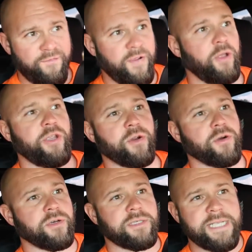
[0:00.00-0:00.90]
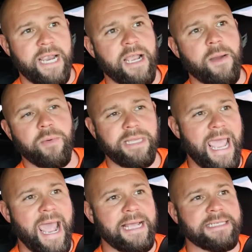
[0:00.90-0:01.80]
fill your tank up with
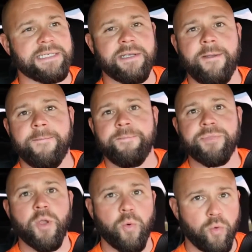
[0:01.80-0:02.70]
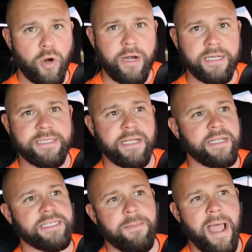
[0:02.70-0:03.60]
gas, run it
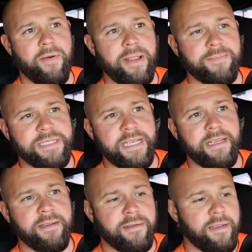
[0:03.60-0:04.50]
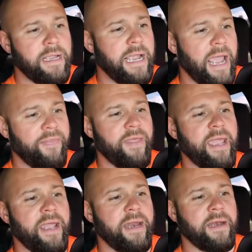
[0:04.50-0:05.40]
till it's about empty, and
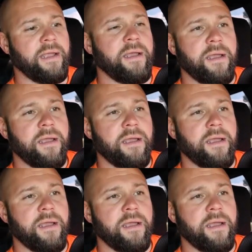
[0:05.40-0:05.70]
then